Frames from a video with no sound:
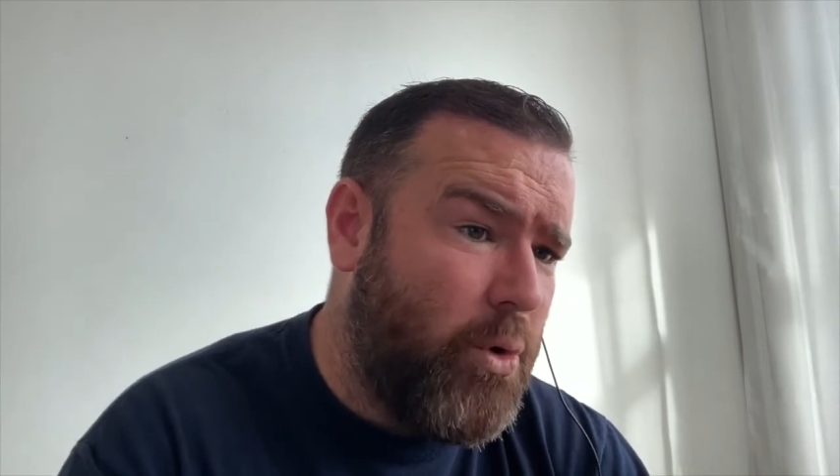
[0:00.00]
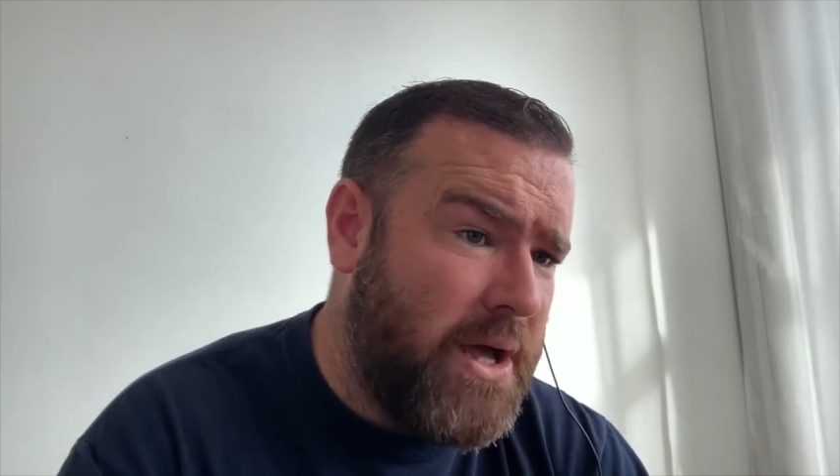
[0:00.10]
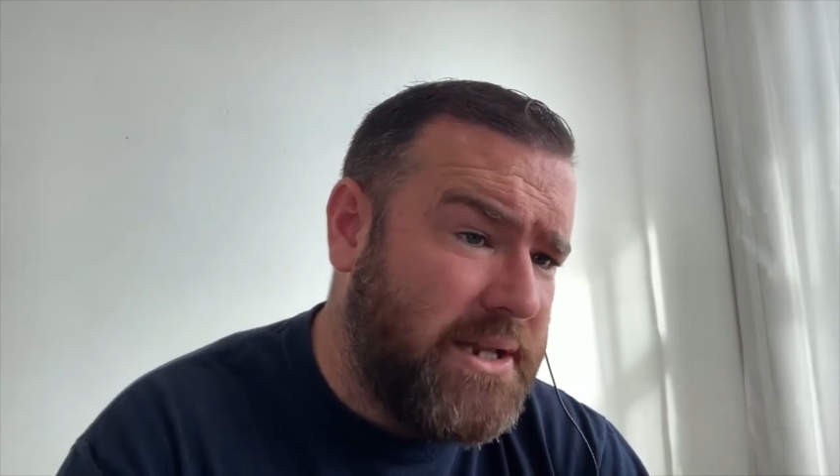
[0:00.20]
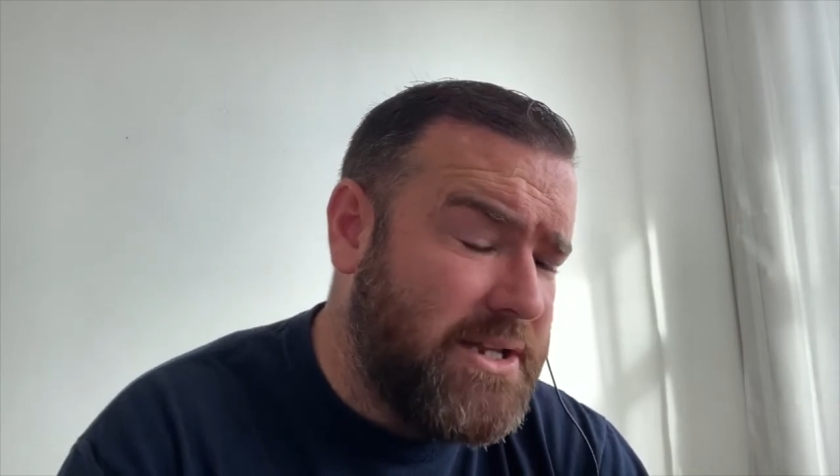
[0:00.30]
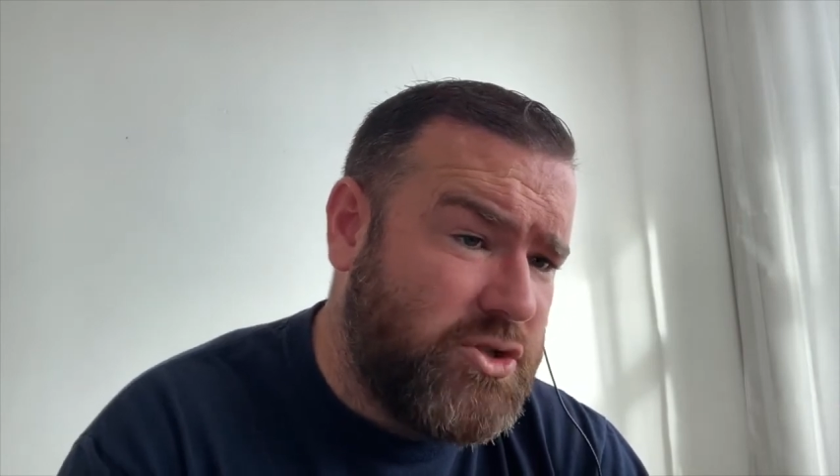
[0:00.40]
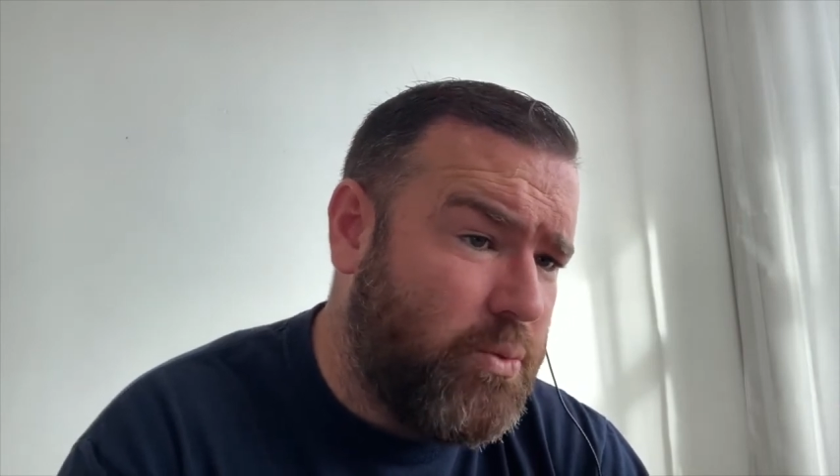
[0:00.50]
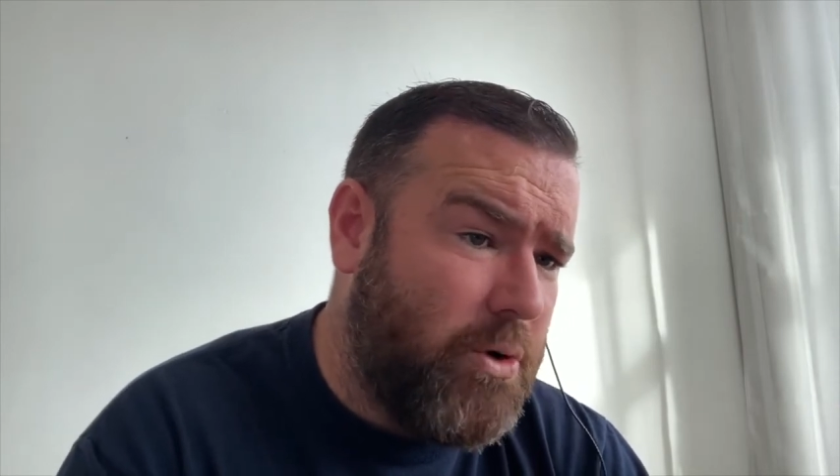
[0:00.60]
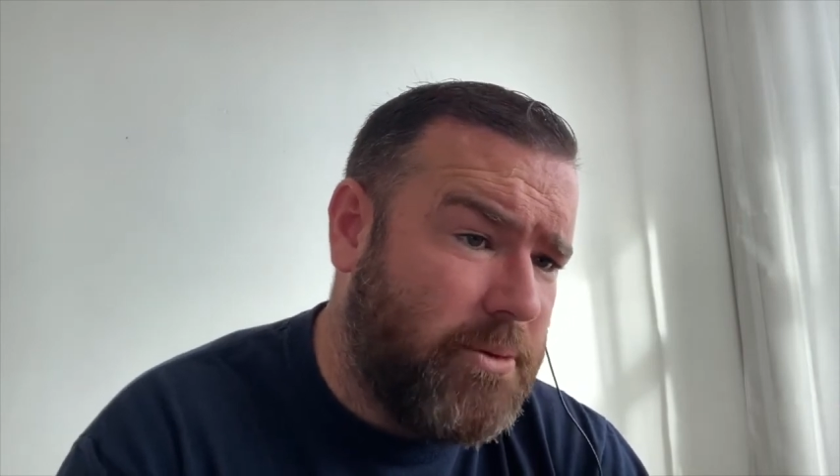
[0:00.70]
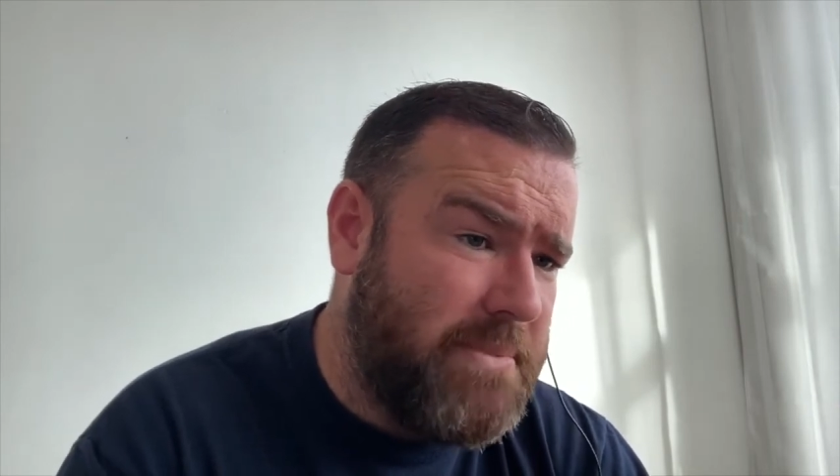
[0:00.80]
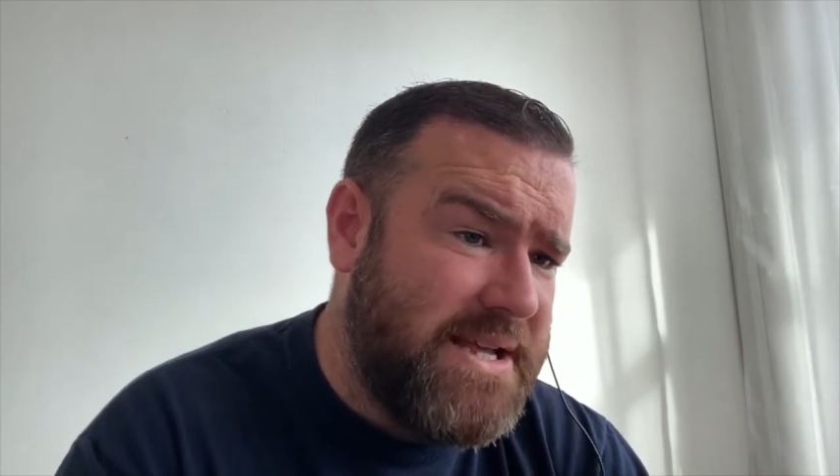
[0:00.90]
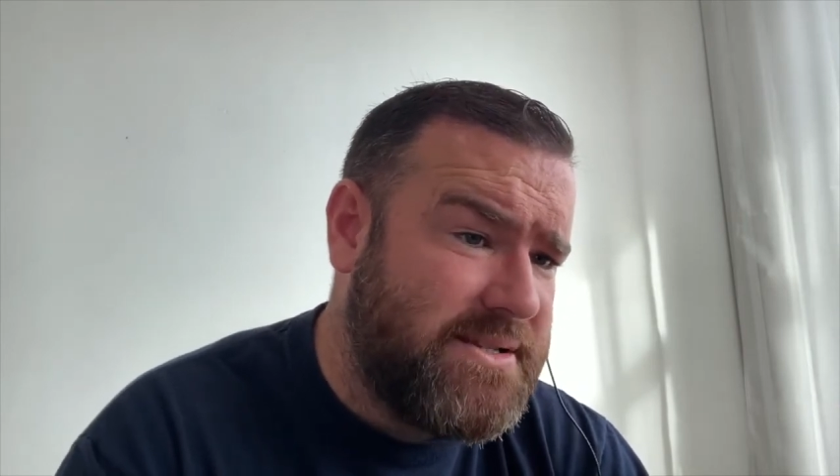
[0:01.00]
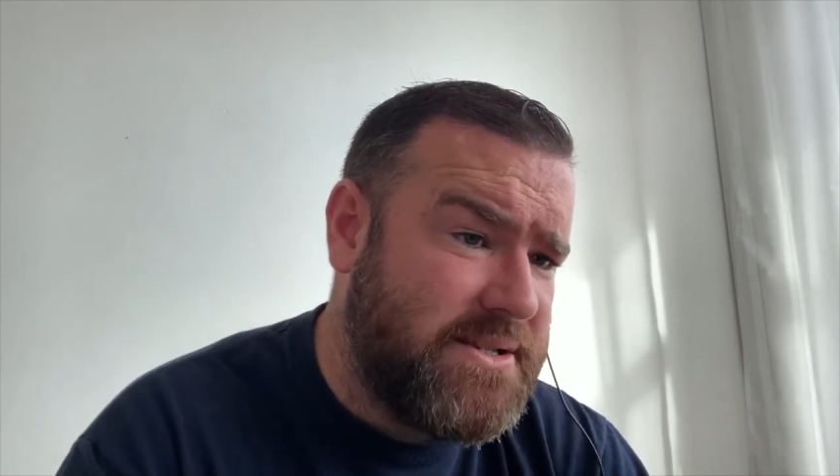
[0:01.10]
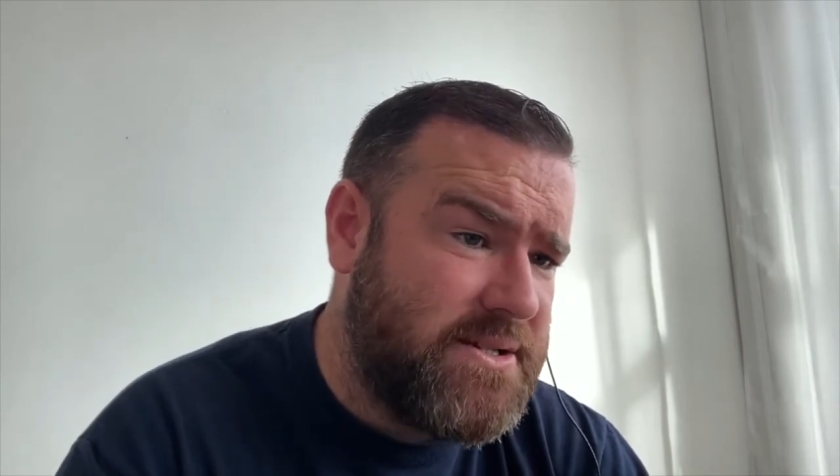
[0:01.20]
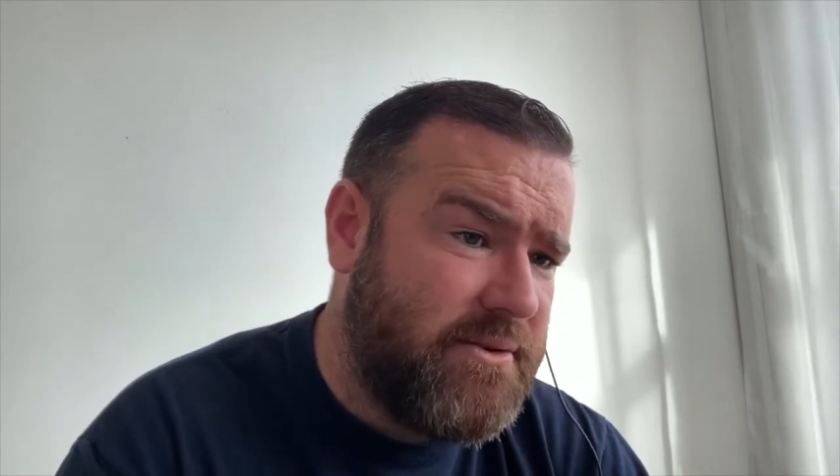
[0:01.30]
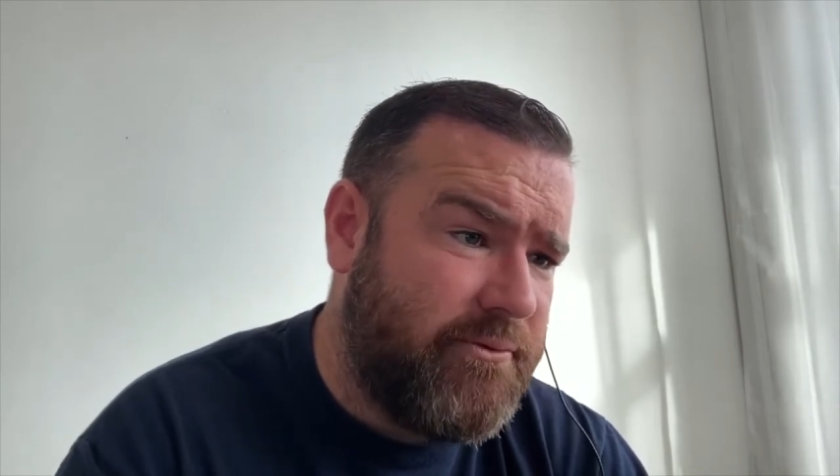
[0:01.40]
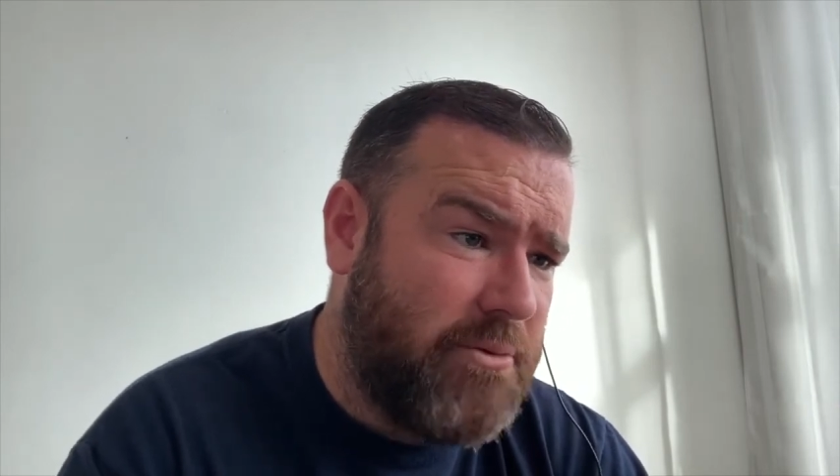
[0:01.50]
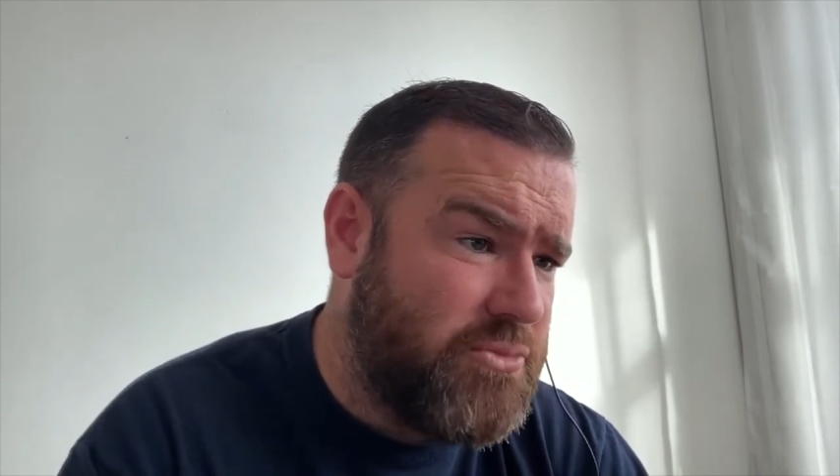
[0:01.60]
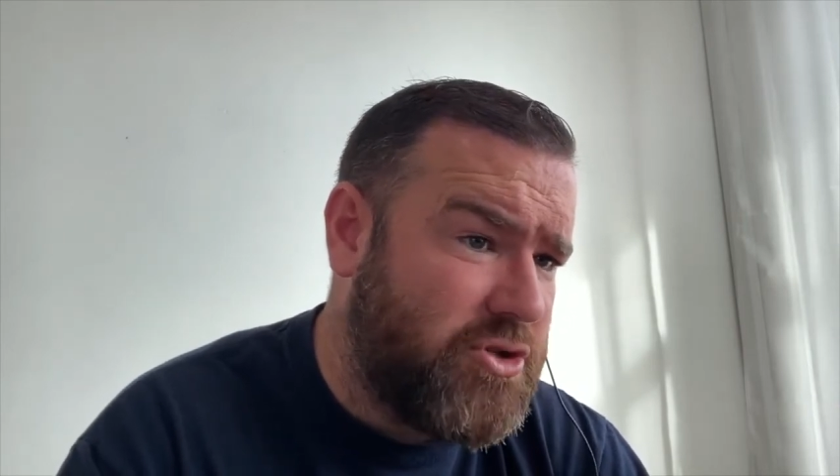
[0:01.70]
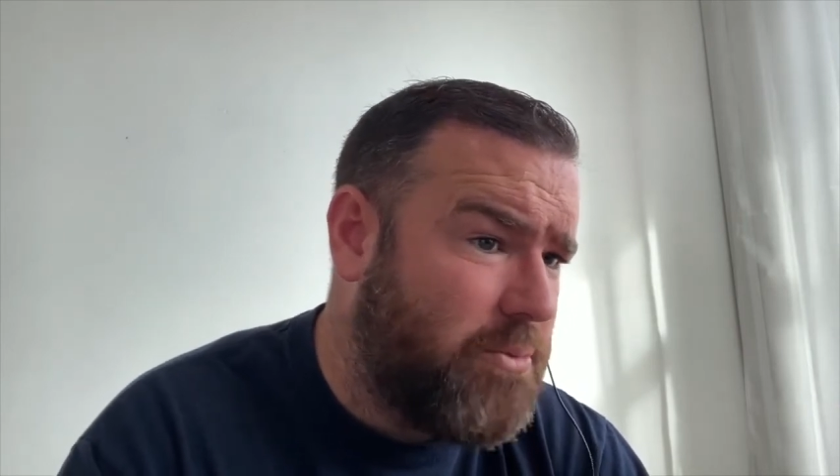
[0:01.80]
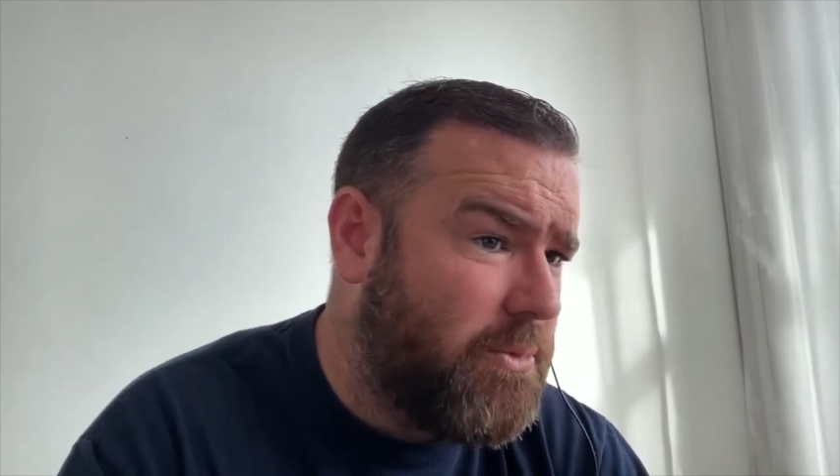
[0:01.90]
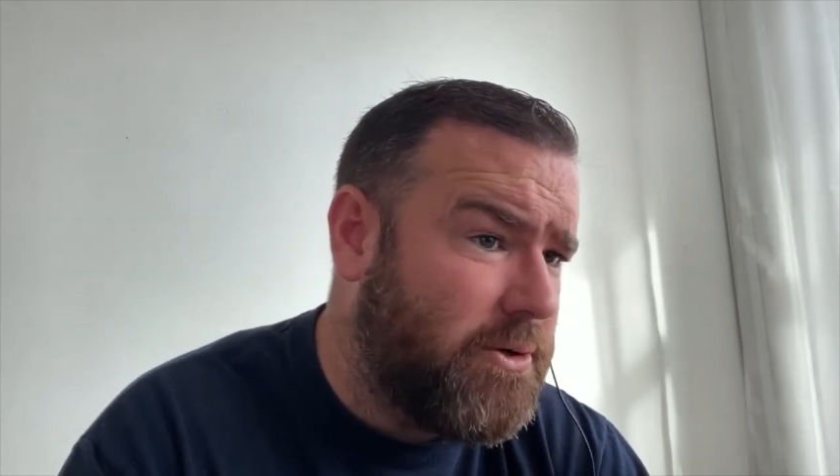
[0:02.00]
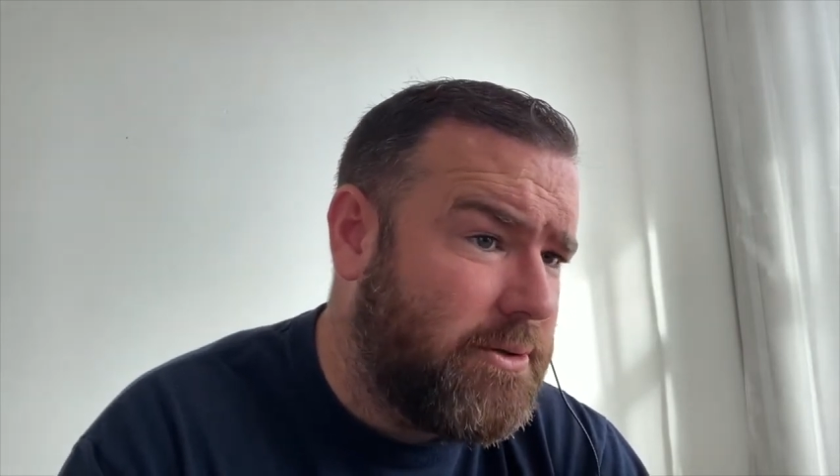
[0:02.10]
at least one message from someone.